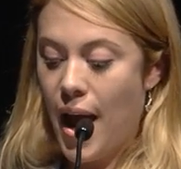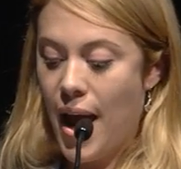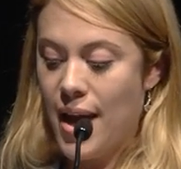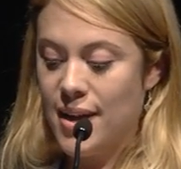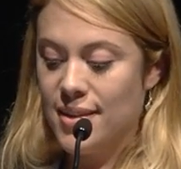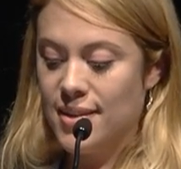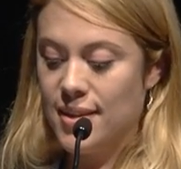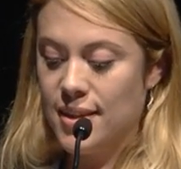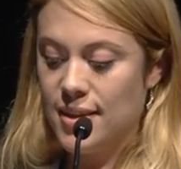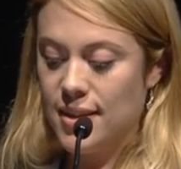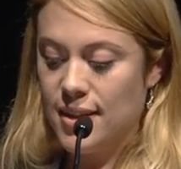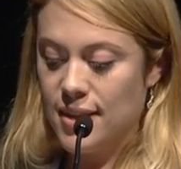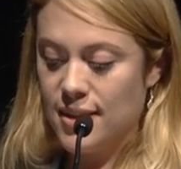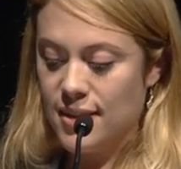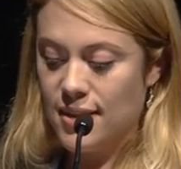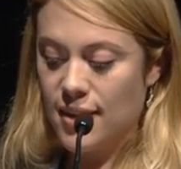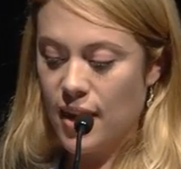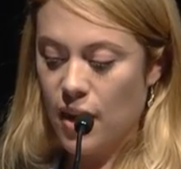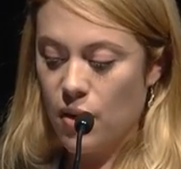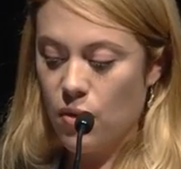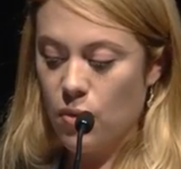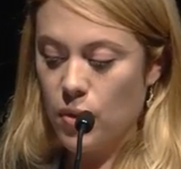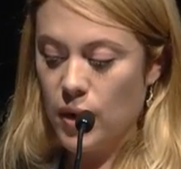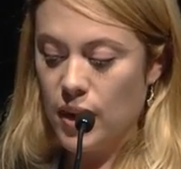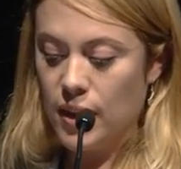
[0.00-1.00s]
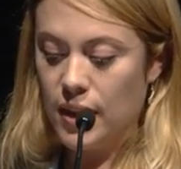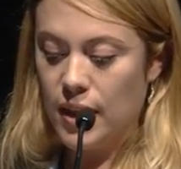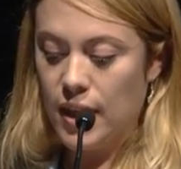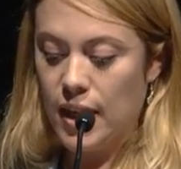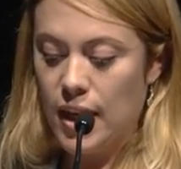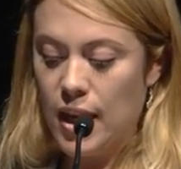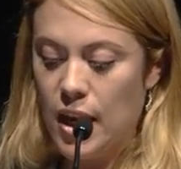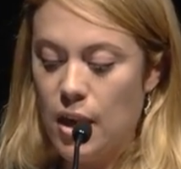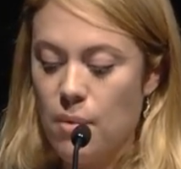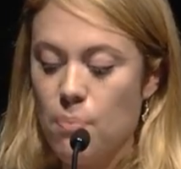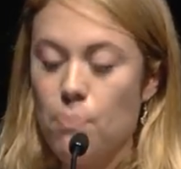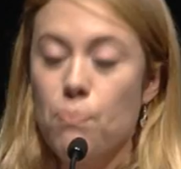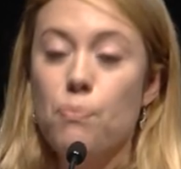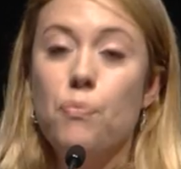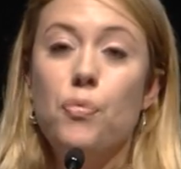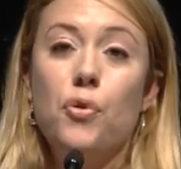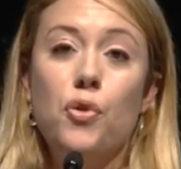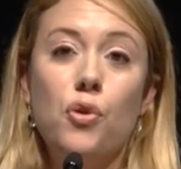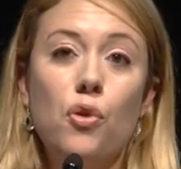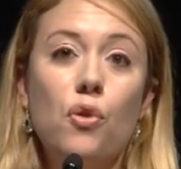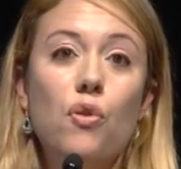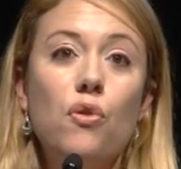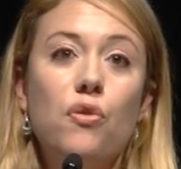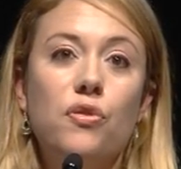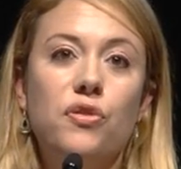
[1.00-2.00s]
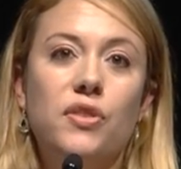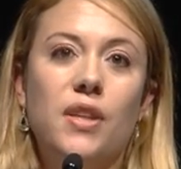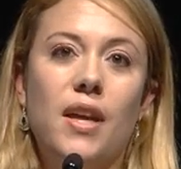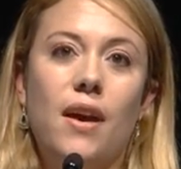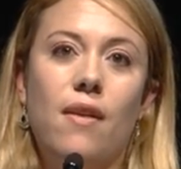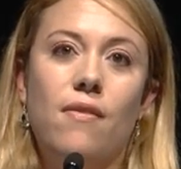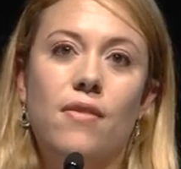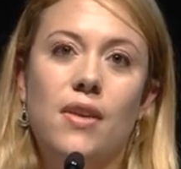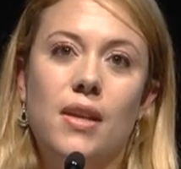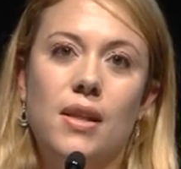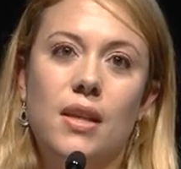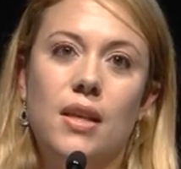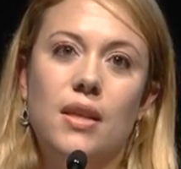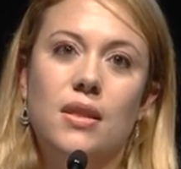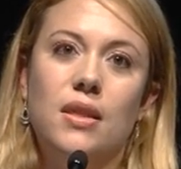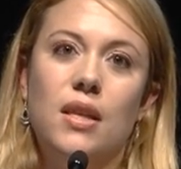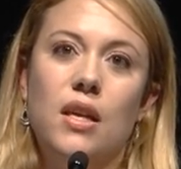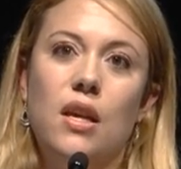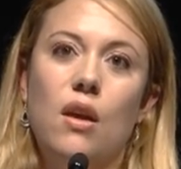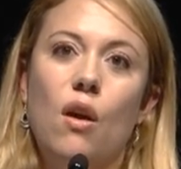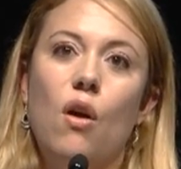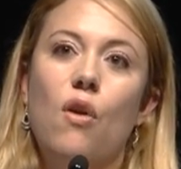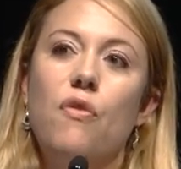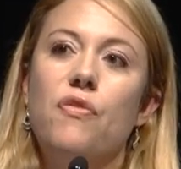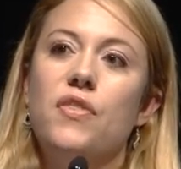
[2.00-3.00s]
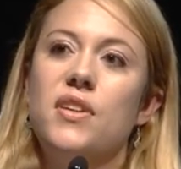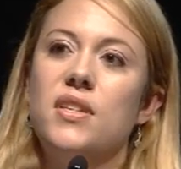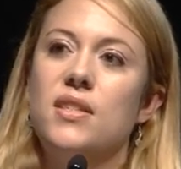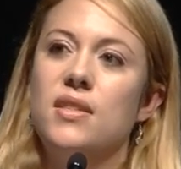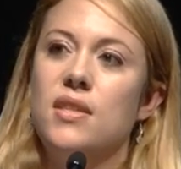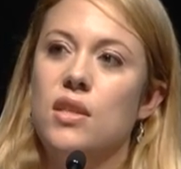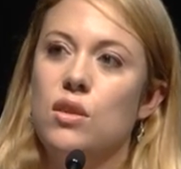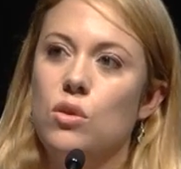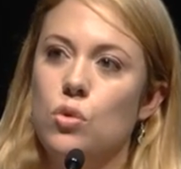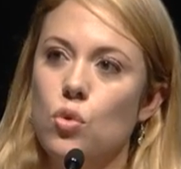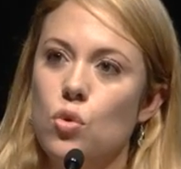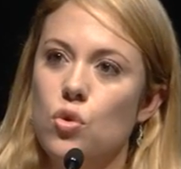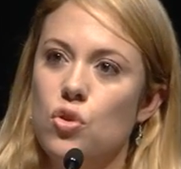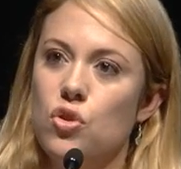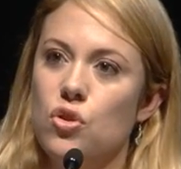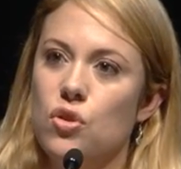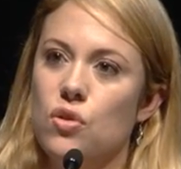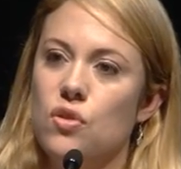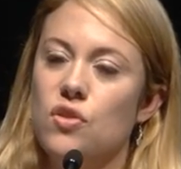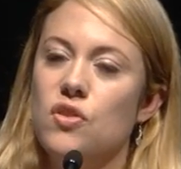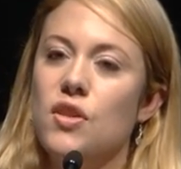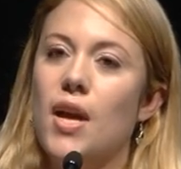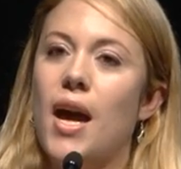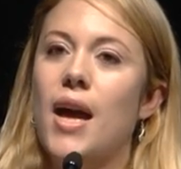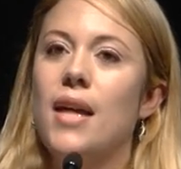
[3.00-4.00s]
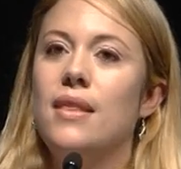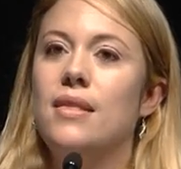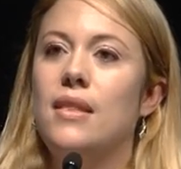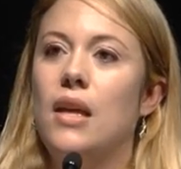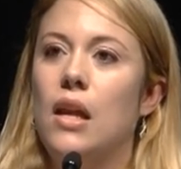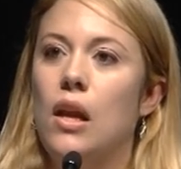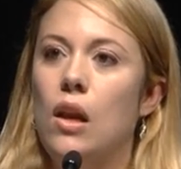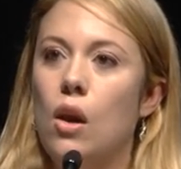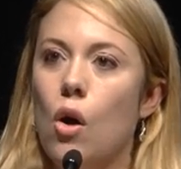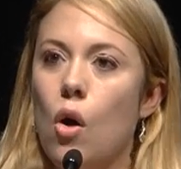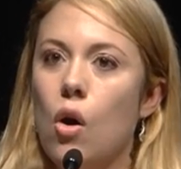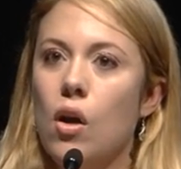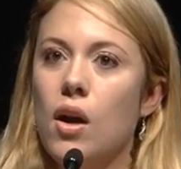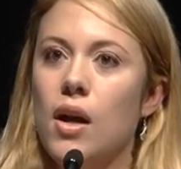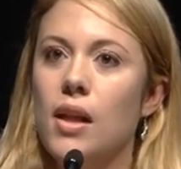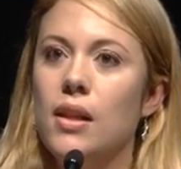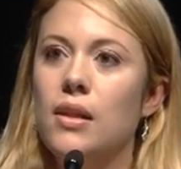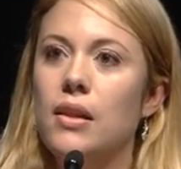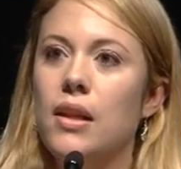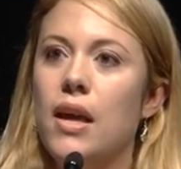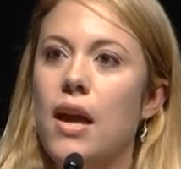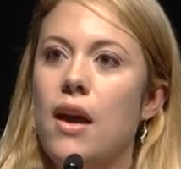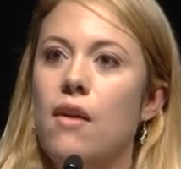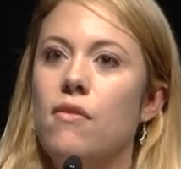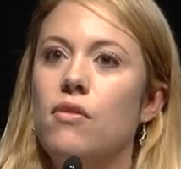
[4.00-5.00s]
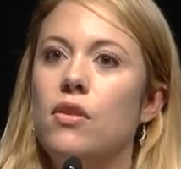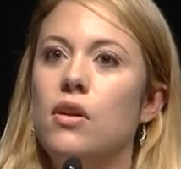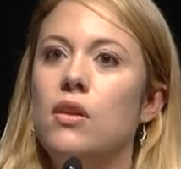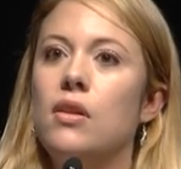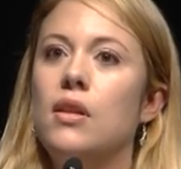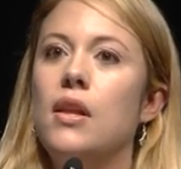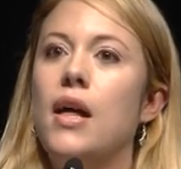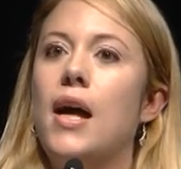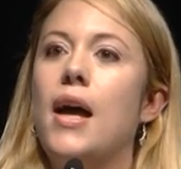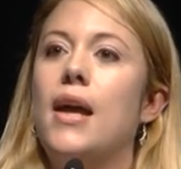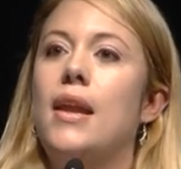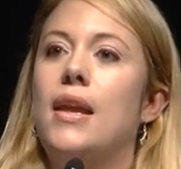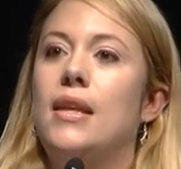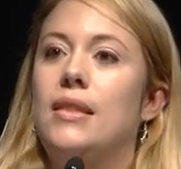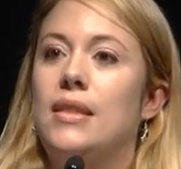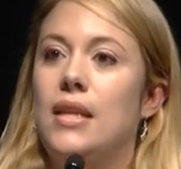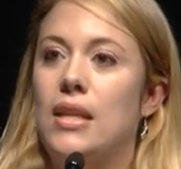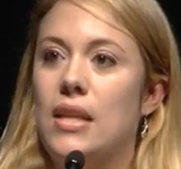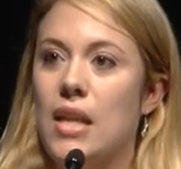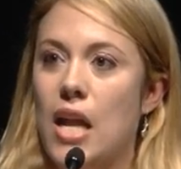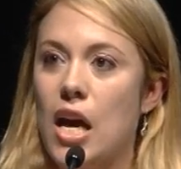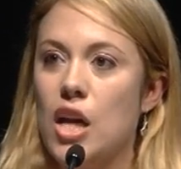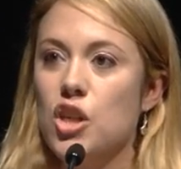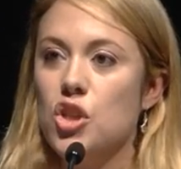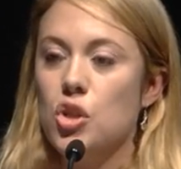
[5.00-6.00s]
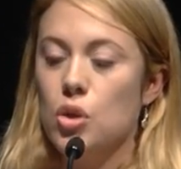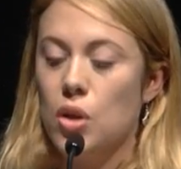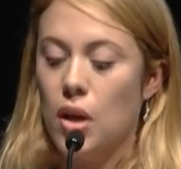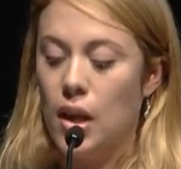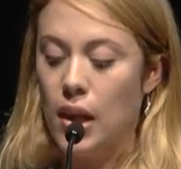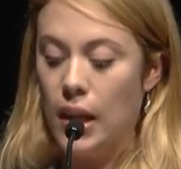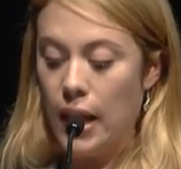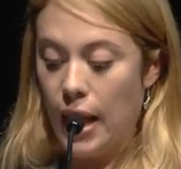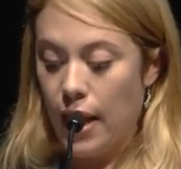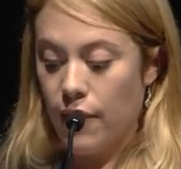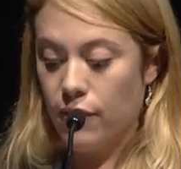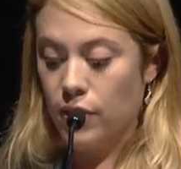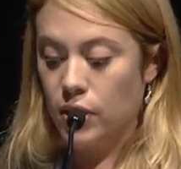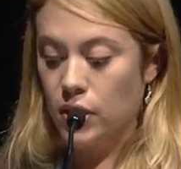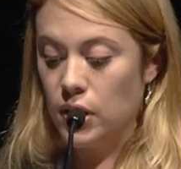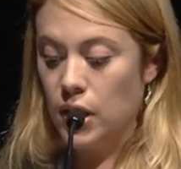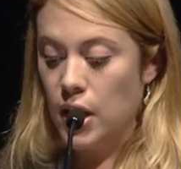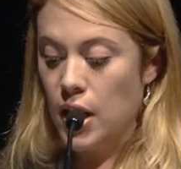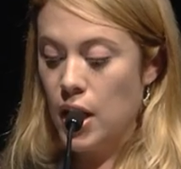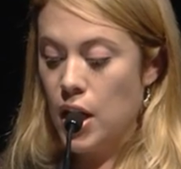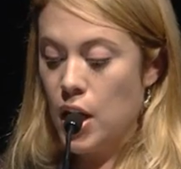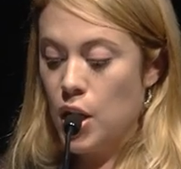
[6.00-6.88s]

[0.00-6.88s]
ICTs can really improve the ability of institutions at the local level and at the national level